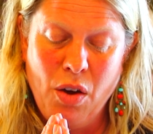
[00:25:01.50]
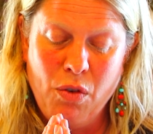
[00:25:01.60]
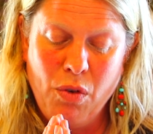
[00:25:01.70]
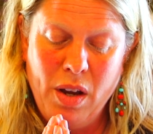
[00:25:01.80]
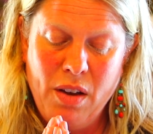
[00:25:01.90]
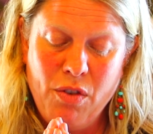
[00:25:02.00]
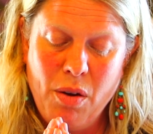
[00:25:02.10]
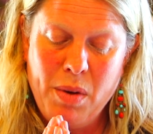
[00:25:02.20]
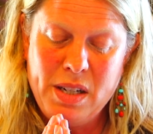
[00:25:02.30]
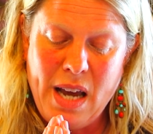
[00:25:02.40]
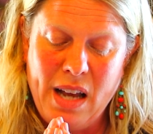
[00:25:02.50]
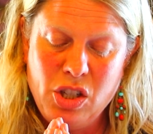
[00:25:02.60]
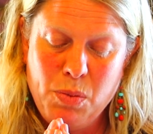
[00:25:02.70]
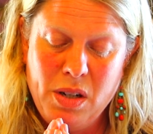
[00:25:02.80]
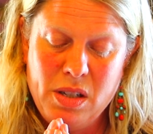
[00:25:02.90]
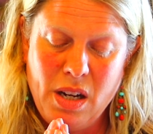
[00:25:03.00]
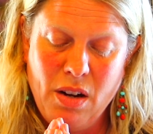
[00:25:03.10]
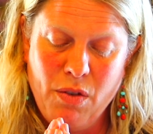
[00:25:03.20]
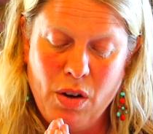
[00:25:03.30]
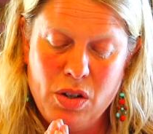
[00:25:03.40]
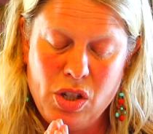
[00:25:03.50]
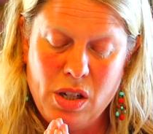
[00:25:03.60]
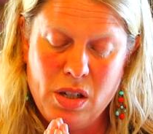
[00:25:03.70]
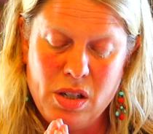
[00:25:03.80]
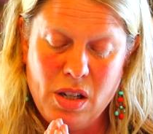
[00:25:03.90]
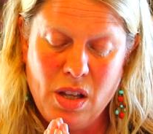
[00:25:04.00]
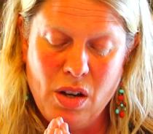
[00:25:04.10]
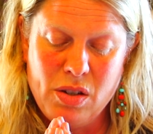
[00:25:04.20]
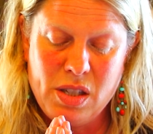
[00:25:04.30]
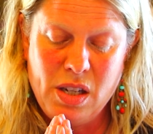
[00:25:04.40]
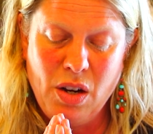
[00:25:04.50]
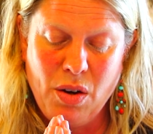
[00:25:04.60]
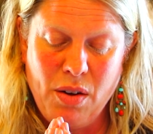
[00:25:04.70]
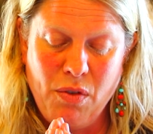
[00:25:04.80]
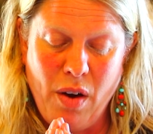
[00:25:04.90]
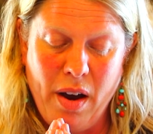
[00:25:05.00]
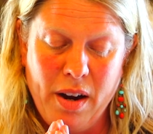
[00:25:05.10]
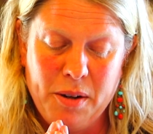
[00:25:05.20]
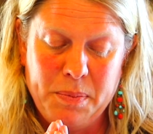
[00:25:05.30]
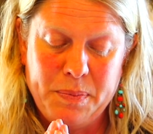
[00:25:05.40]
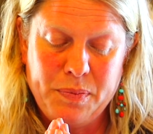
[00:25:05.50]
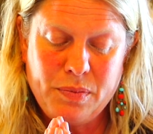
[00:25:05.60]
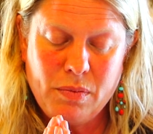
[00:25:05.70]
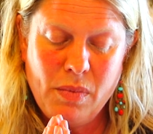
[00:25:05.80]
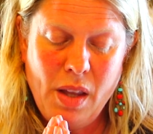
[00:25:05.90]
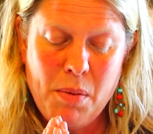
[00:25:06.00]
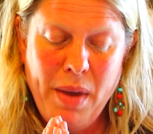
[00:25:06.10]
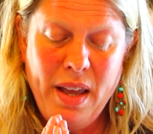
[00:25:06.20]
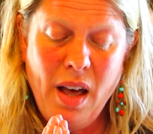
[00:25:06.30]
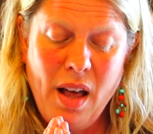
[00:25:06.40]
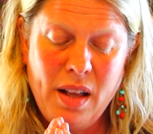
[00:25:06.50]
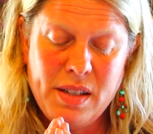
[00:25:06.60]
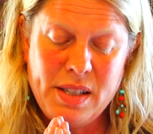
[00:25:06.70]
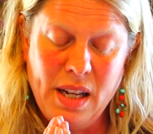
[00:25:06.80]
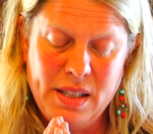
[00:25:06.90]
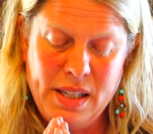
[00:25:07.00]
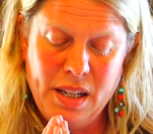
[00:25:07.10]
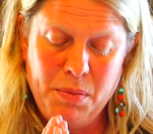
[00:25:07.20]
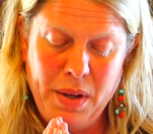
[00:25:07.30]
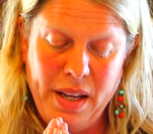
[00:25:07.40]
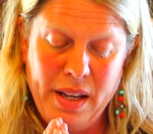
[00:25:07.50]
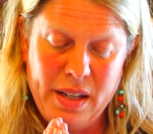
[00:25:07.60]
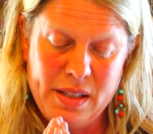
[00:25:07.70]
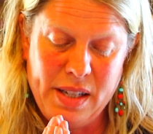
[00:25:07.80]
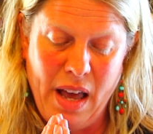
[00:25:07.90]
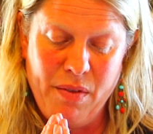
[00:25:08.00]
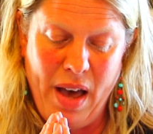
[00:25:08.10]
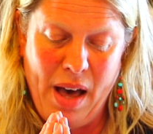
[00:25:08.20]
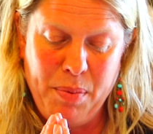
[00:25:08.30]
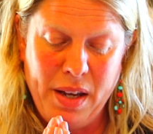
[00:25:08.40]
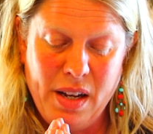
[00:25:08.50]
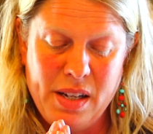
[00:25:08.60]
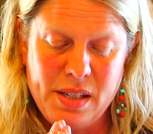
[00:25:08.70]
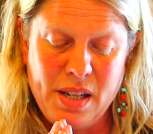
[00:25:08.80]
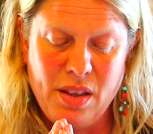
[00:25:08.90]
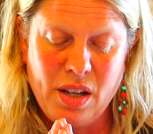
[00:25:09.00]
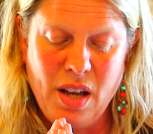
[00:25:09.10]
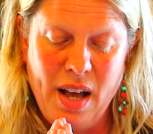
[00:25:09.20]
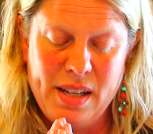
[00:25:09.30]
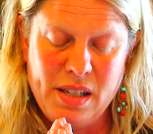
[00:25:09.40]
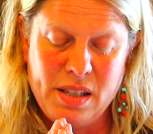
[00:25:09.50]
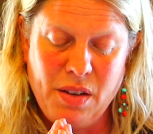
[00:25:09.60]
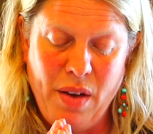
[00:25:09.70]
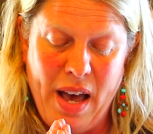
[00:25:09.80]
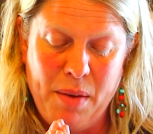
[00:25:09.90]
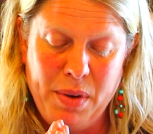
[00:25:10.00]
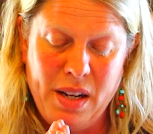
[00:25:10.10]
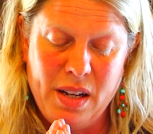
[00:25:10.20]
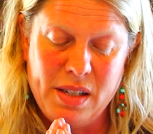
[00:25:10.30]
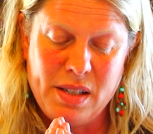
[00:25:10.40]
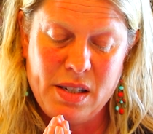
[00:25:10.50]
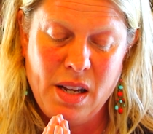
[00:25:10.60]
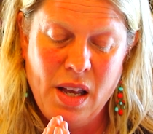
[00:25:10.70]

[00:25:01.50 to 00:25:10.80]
free from attachment and aversion to those near and far. May all sentient beings have happiness and the causes of happiness.